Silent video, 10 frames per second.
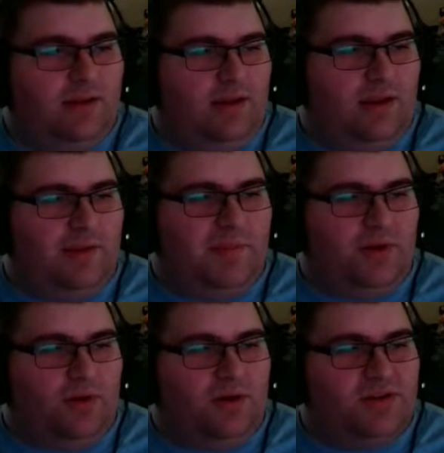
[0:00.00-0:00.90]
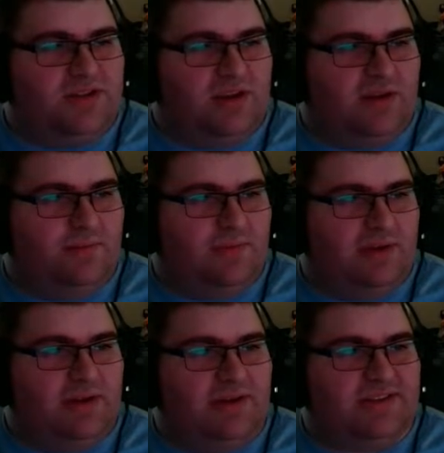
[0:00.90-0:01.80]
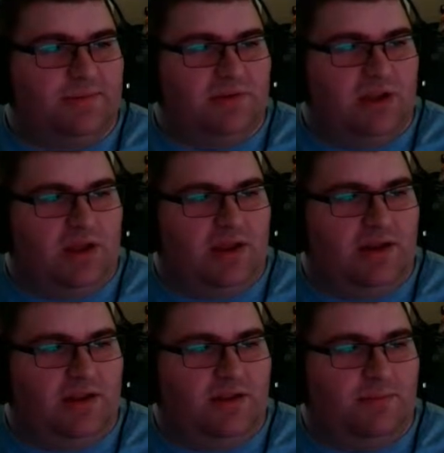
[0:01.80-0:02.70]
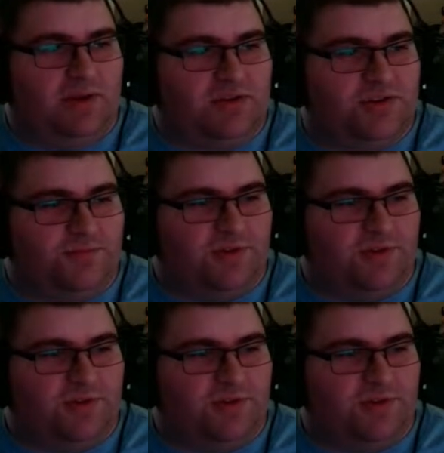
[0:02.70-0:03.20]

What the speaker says: there are some non-Maelstrom